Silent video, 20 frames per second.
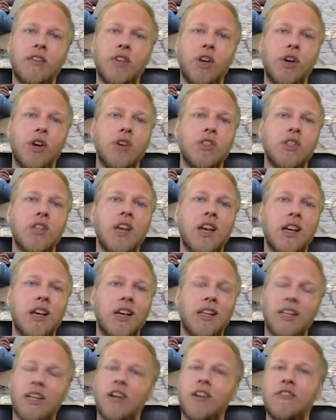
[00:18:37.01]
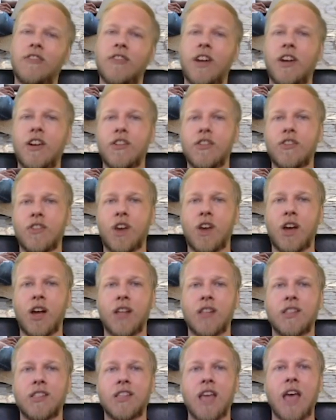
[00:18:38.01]
those, clarify your
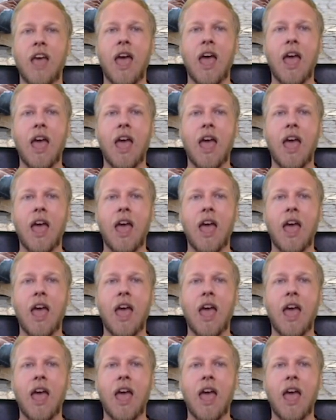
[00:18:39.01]
thoughts,